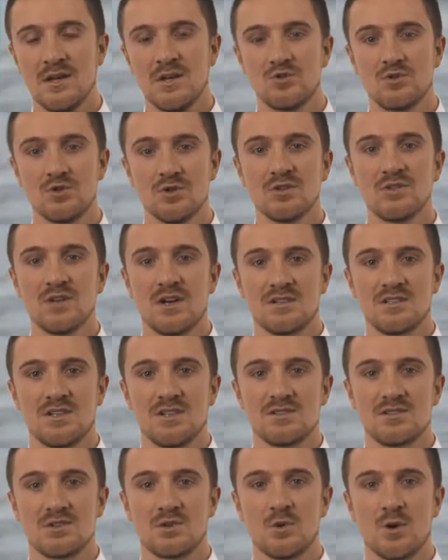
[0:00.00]
drilled
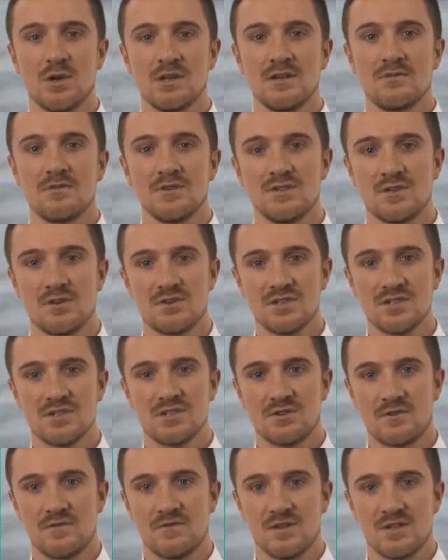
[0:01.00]
cuttings are quickly returned to
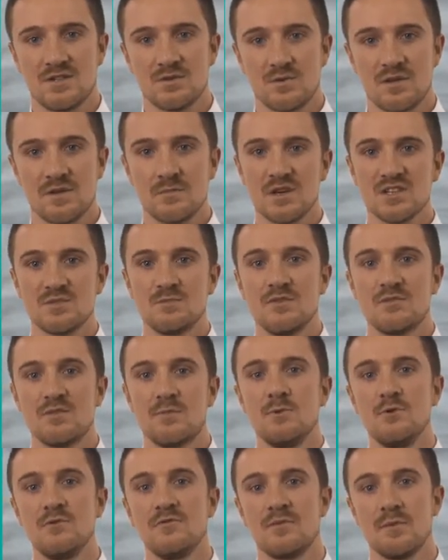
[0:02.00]
surface where they must be
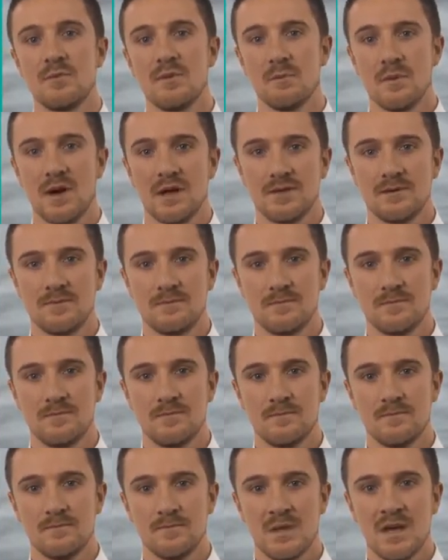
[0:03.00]
removed from the mud.
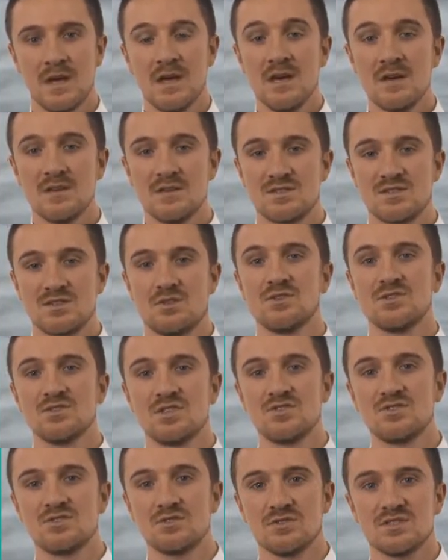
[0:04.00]
The solids
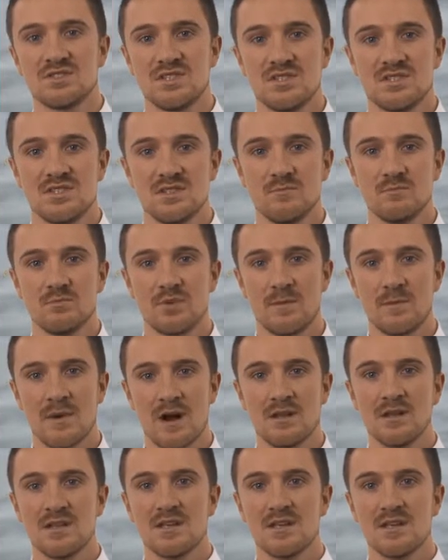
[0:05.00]
control system primarily